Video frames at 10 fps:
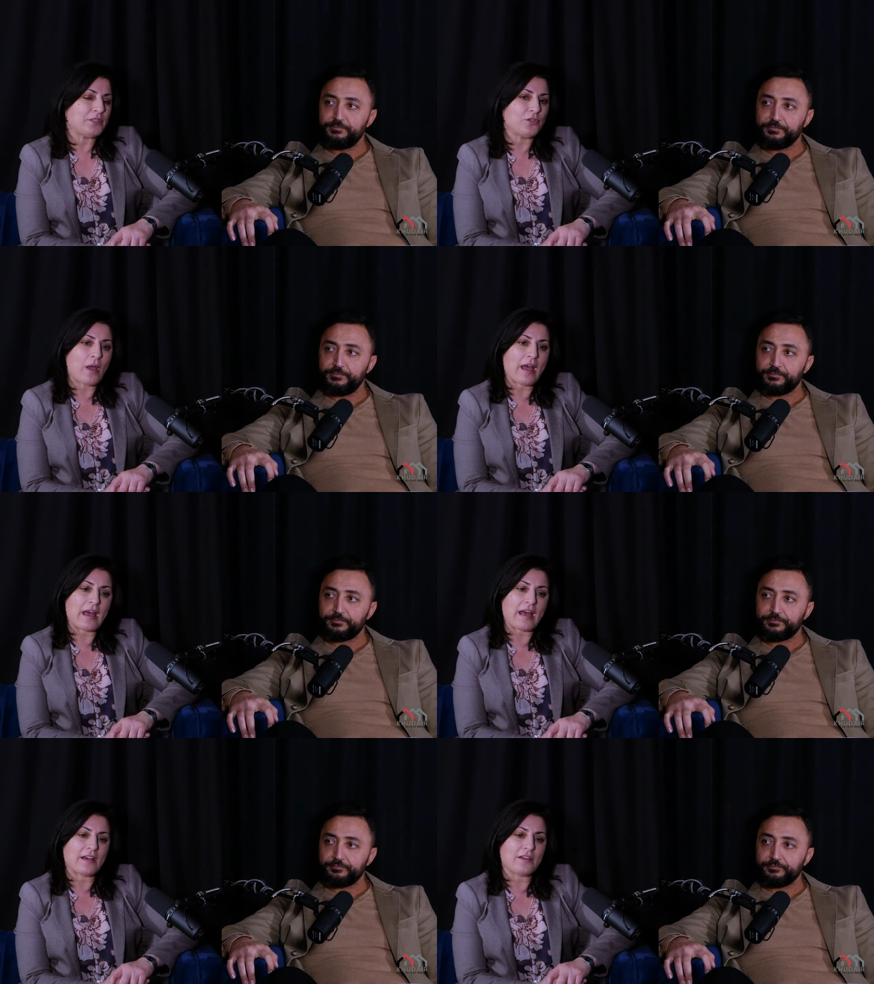Speaker 1: you
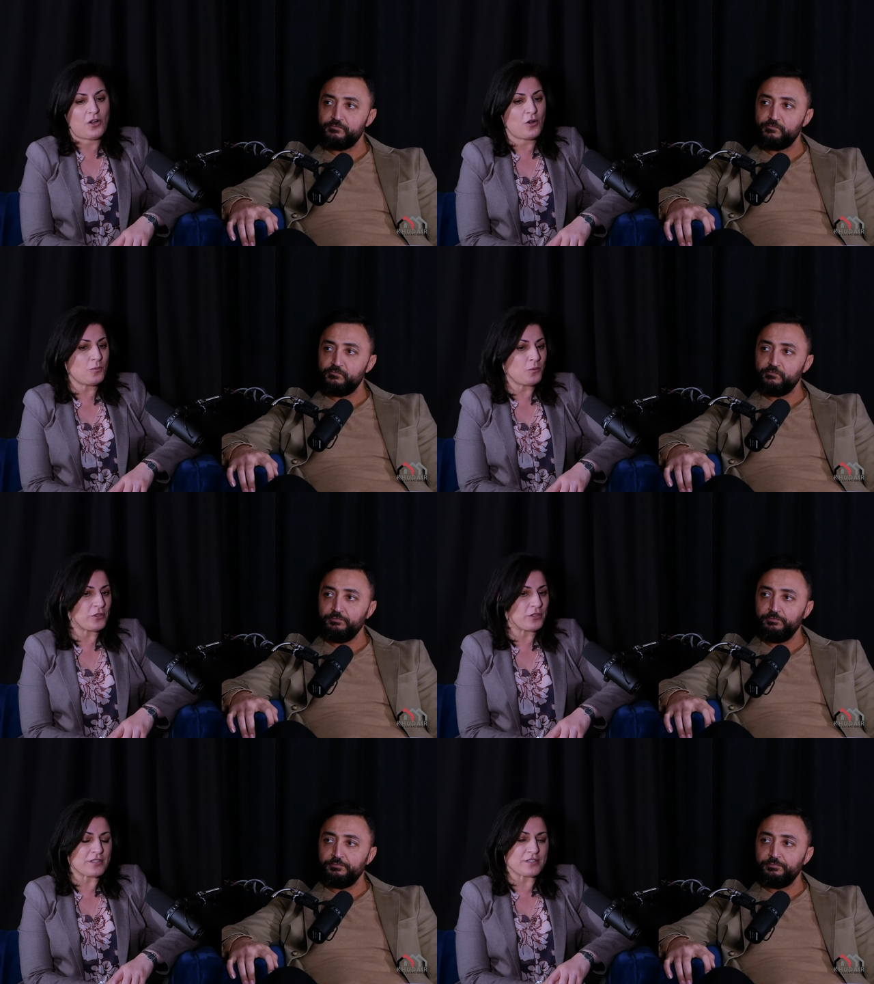have
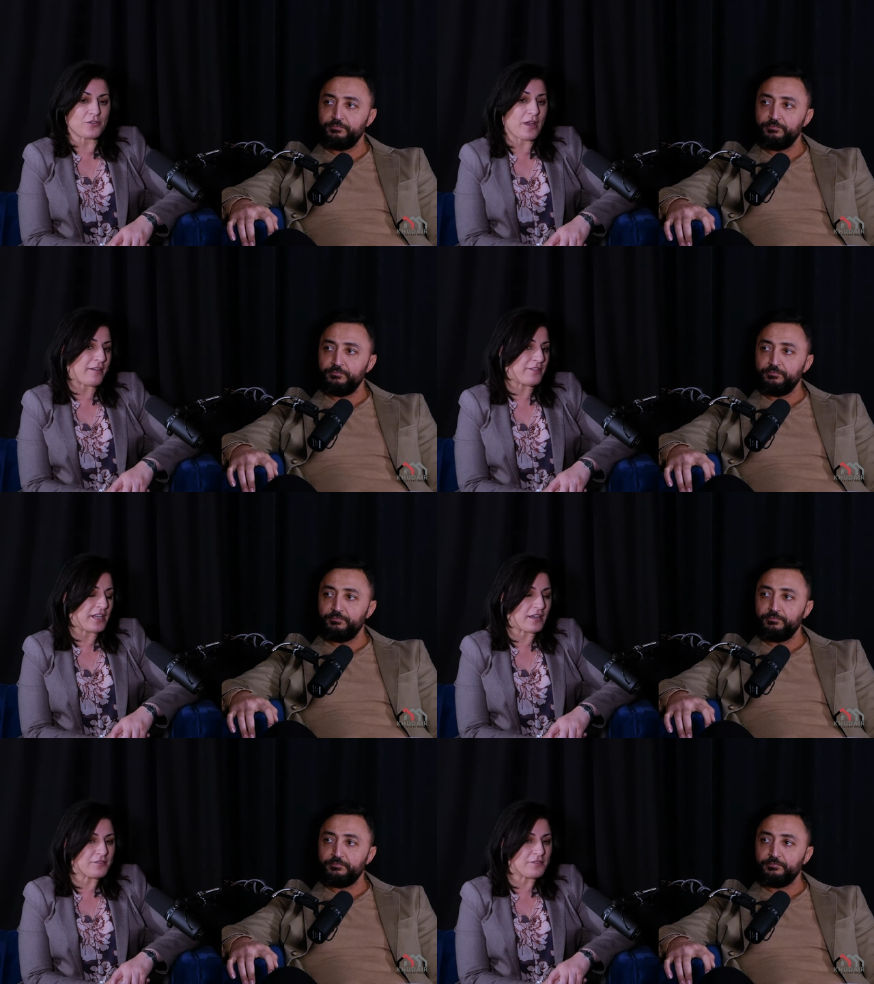homeowners you have a young